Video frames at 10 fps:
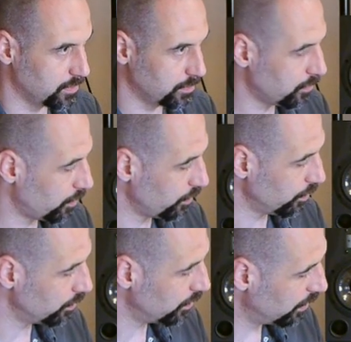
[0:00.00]
So
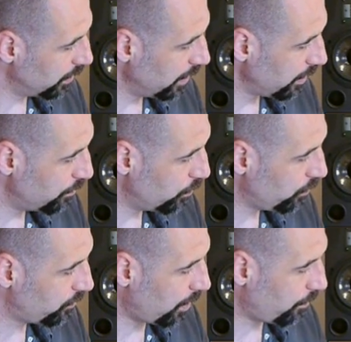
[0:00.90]
it
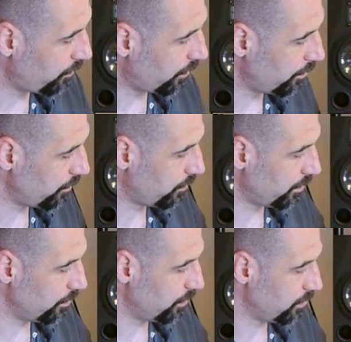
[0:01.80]
moves up from
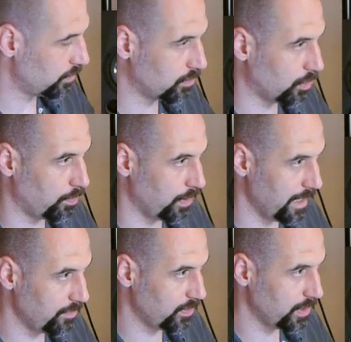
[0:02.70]
the top
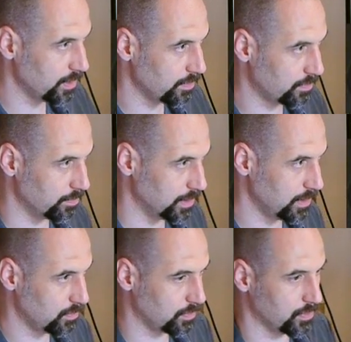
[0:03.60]
left here, from
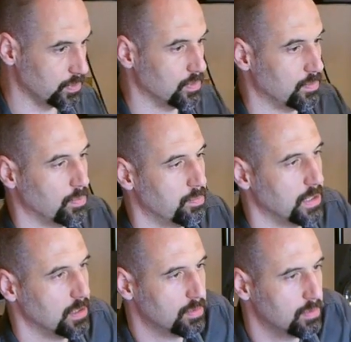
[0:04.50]
me. So for you it would
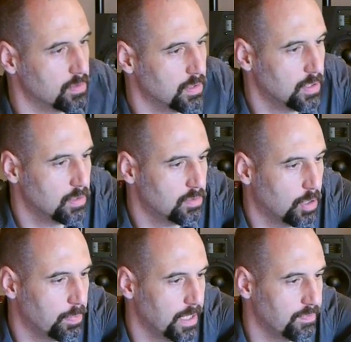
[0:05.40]
be
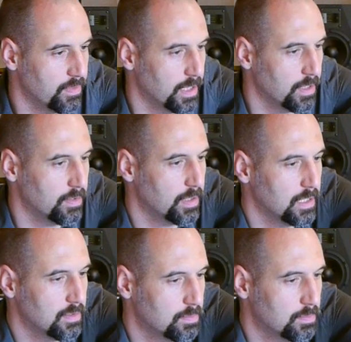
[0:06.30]
top left there, right?